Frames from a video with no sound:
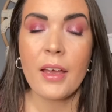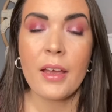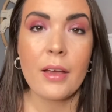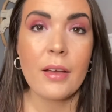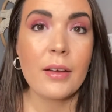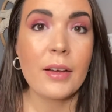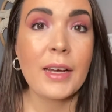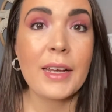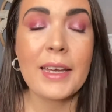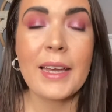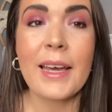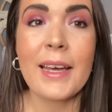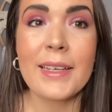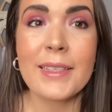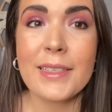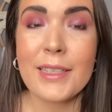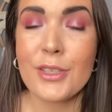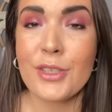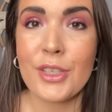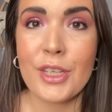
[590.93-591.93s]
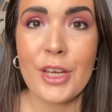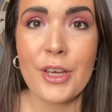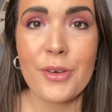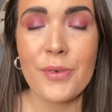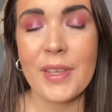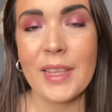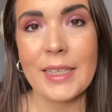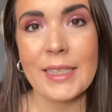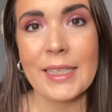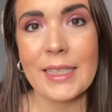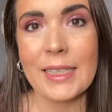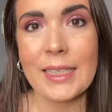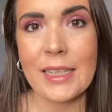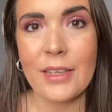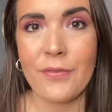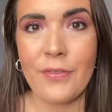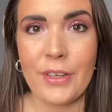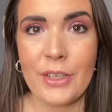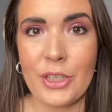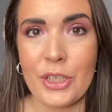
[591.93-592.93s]
All right, guys, so this is the
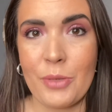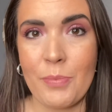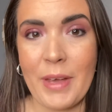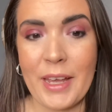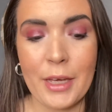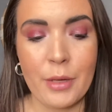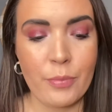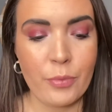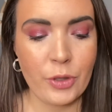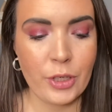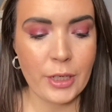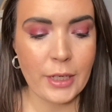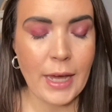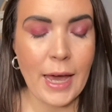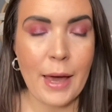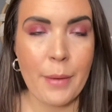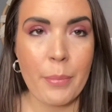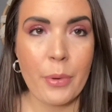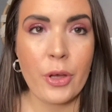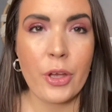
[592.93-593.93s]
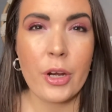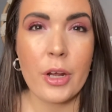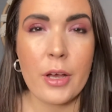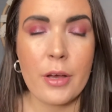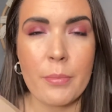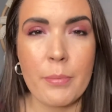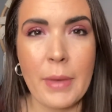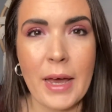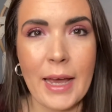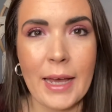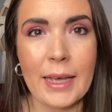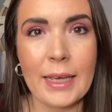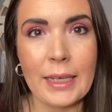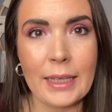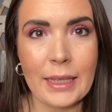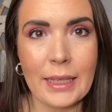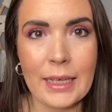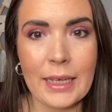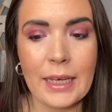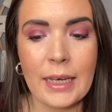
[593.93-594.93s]
finished makeup look. I put on my
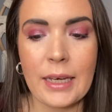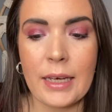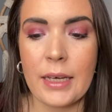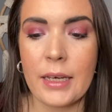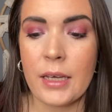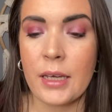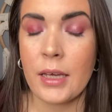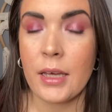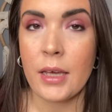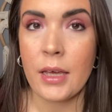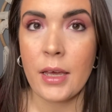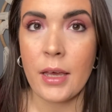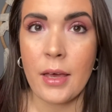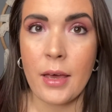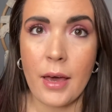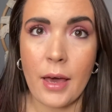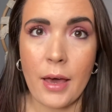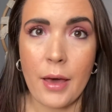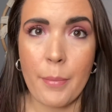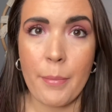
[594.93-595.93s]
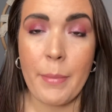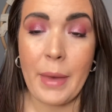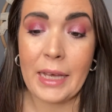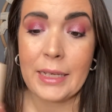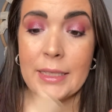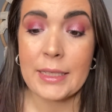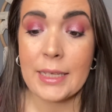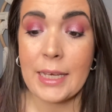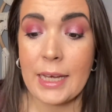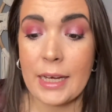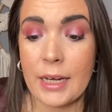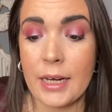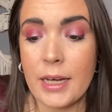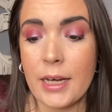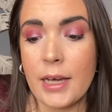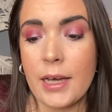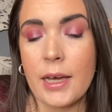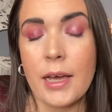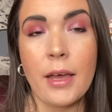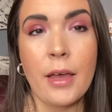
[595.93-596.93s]
Ilia um,
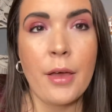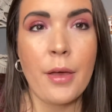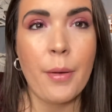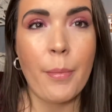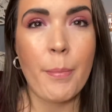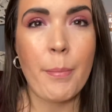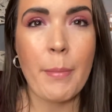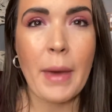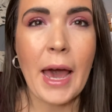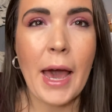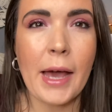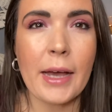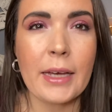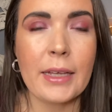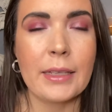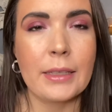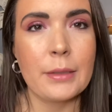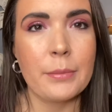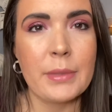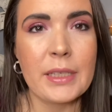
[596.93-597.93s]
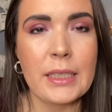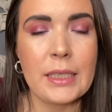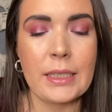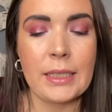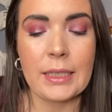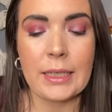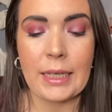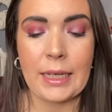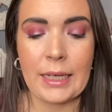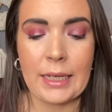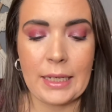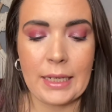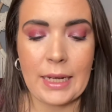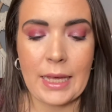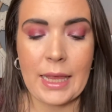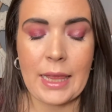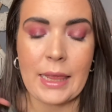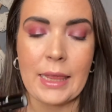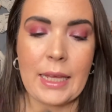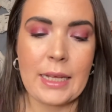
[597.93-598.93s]
mascara, MAC lipstick in
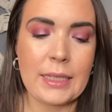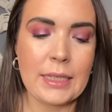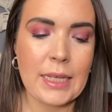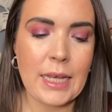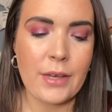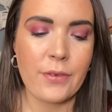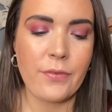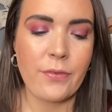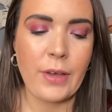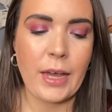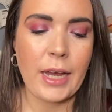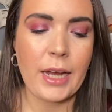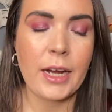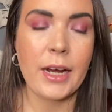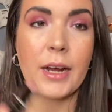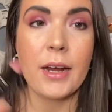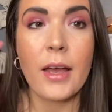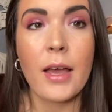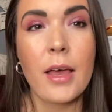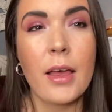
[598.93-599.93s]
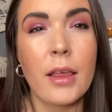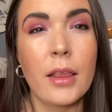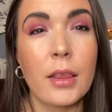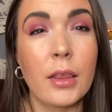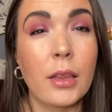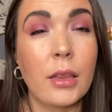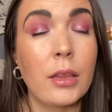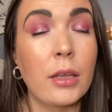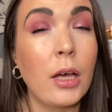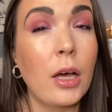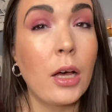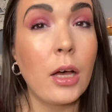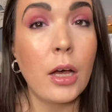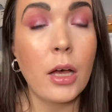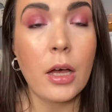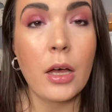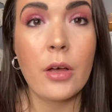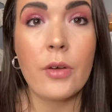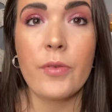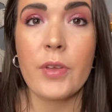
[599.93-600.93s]
Laissez-Faire.
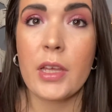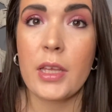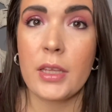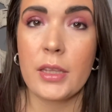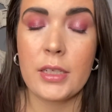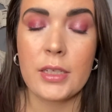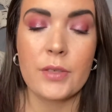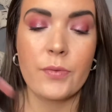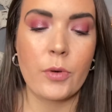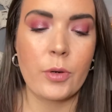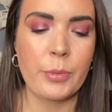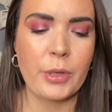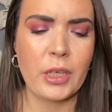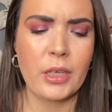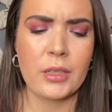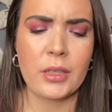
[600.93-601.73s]
love this formula.